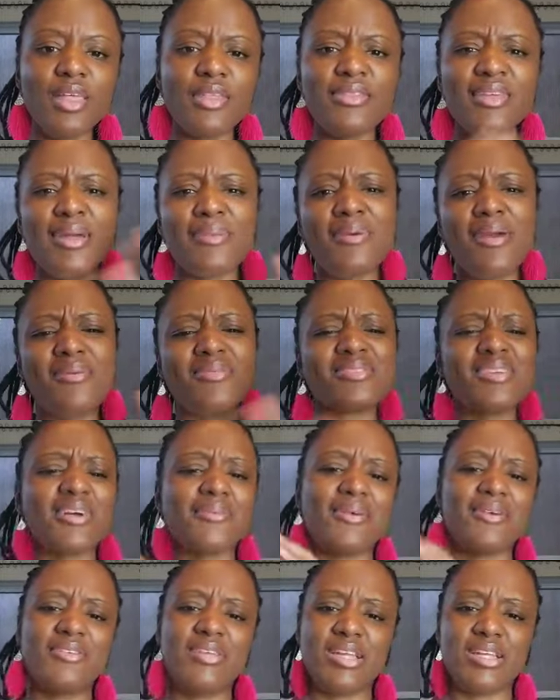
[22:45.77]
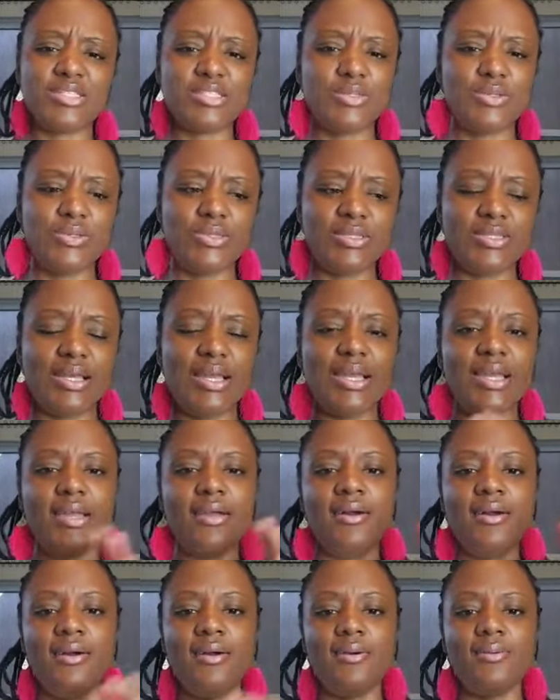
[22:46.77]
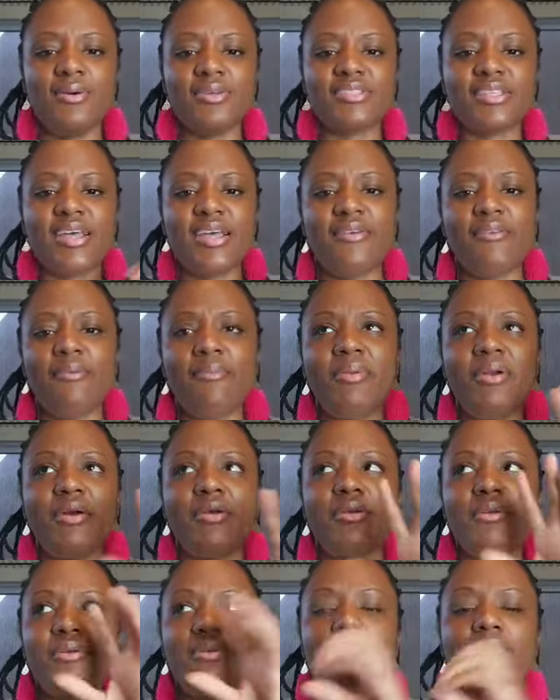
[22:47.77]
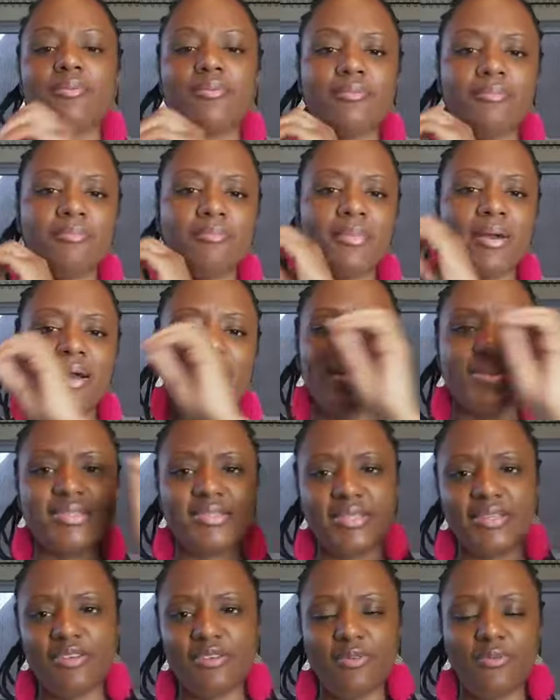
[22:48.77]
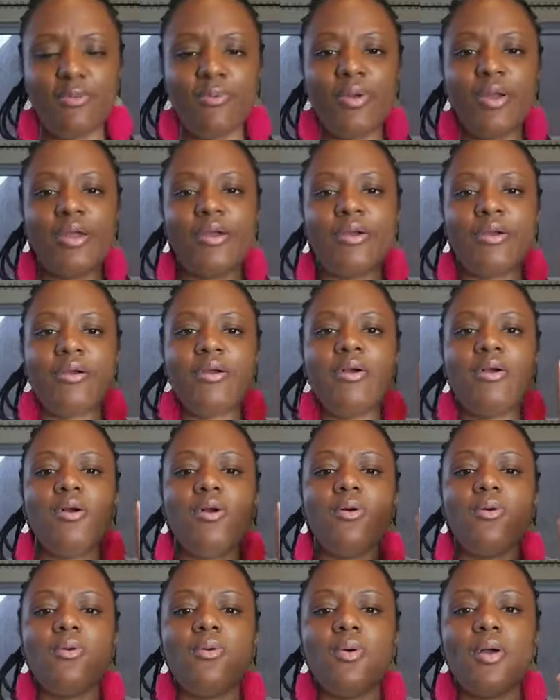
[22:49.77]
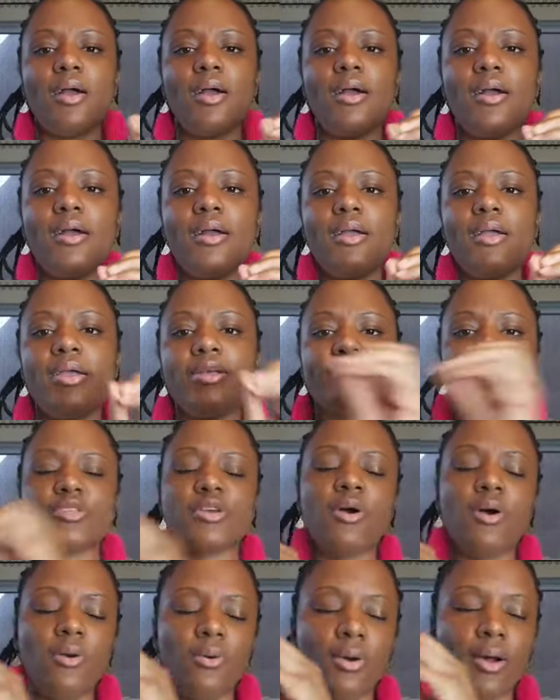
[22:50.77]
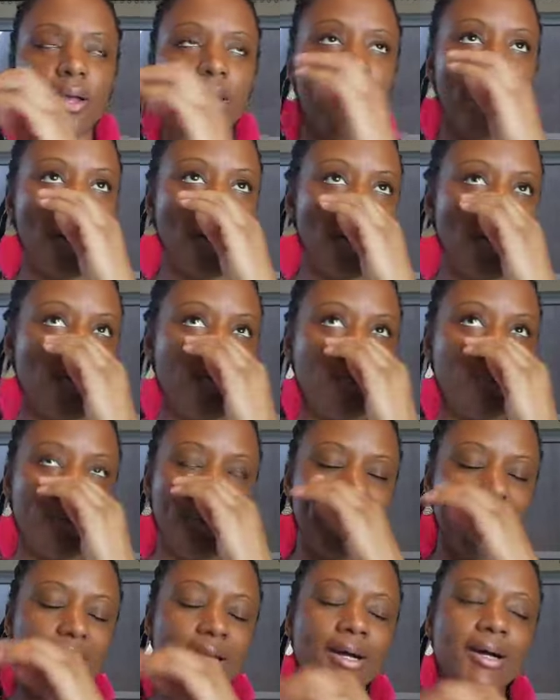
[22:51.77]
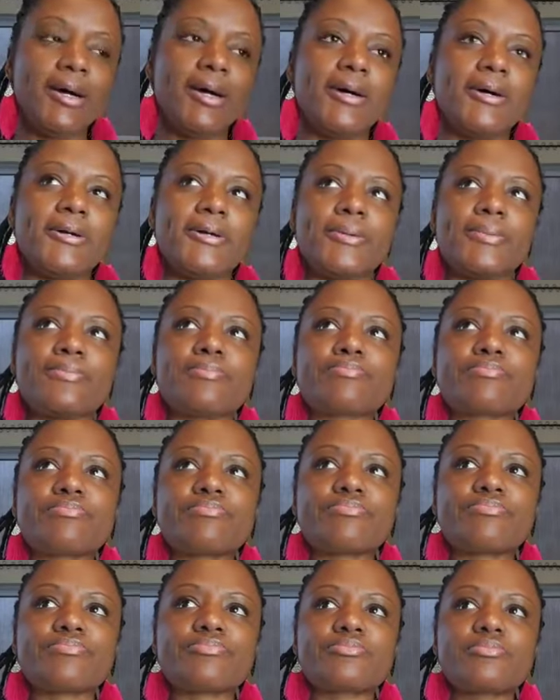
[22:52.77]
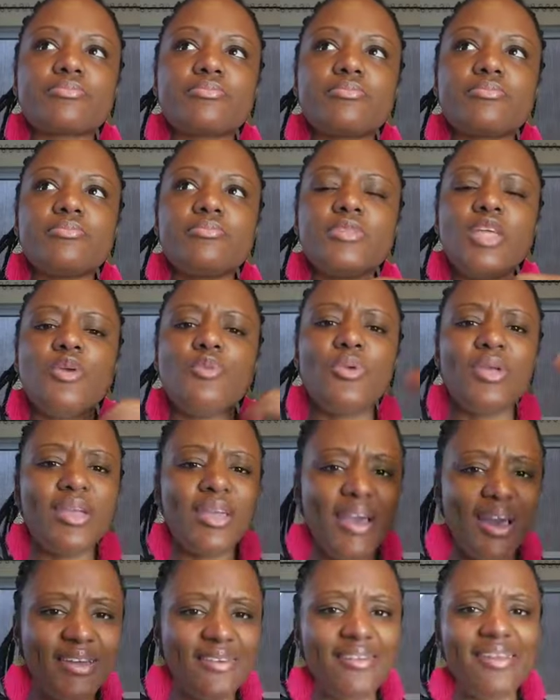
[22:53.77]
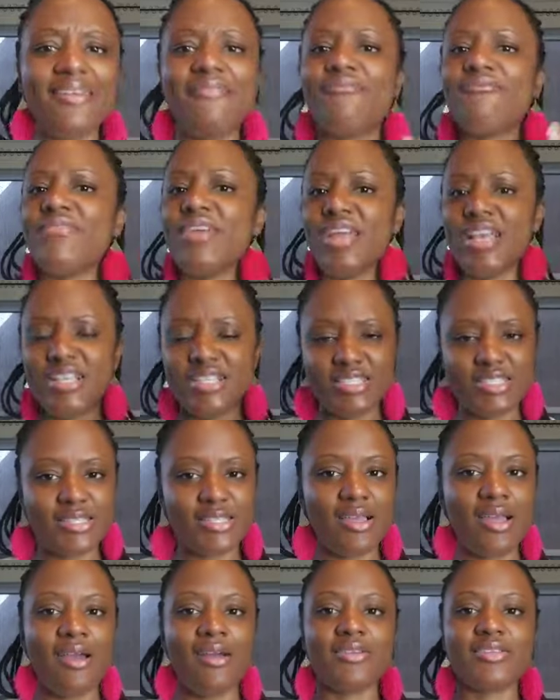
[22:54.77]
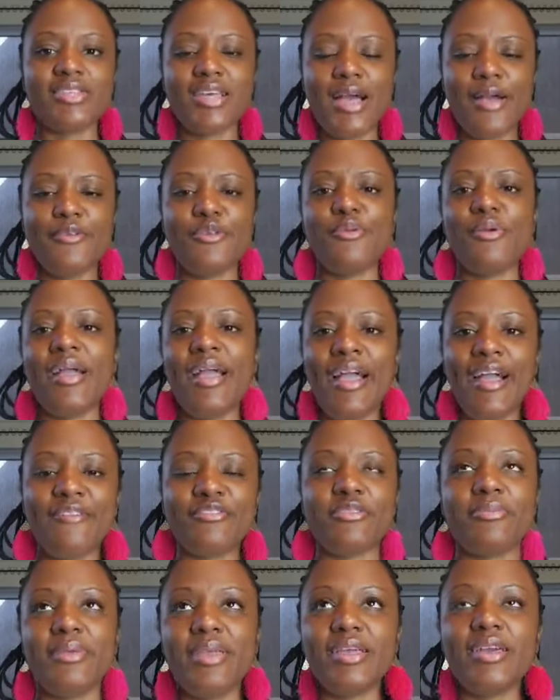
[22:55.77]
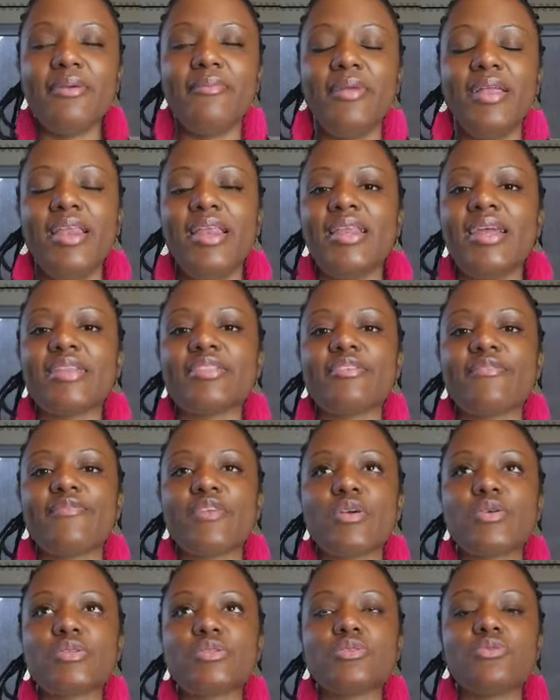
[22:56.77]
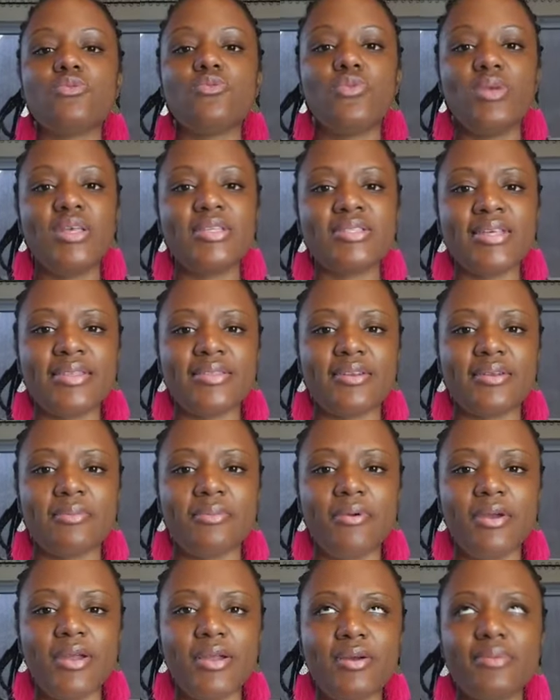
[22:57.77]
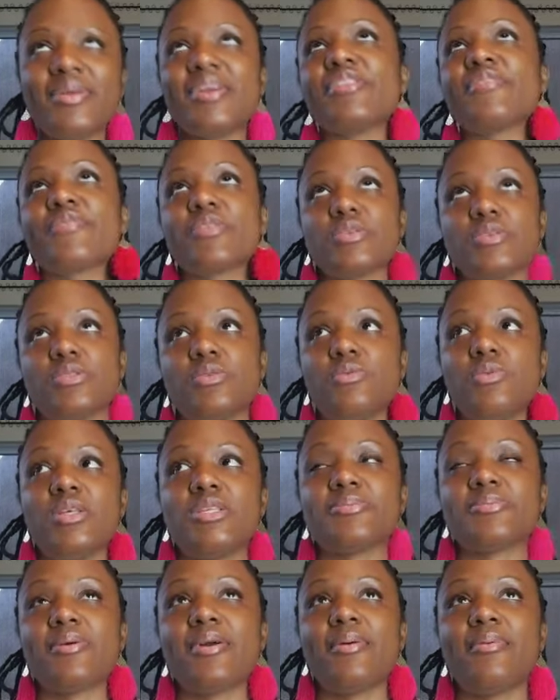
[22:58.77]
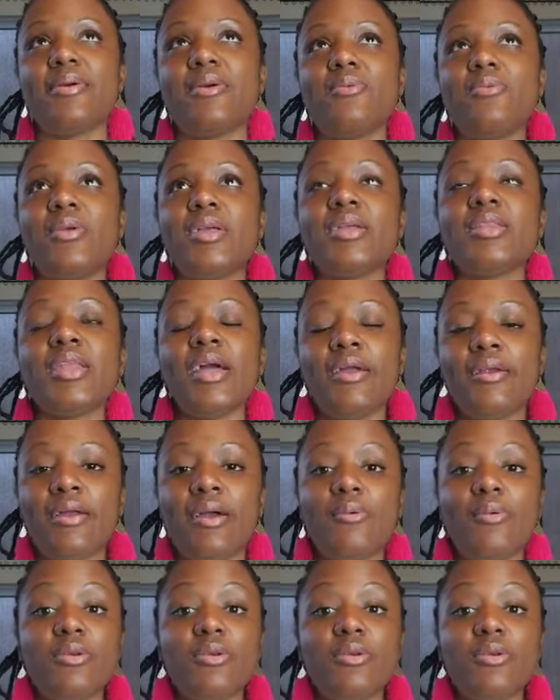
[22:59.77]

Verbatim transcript: that I'll probably talk about next Tuesday um, once I have a better mindset of where it's going. But um, we got to invest our time. You have to be committed like the first two weeks after the breakup, not the first two weeks, probably a week later. I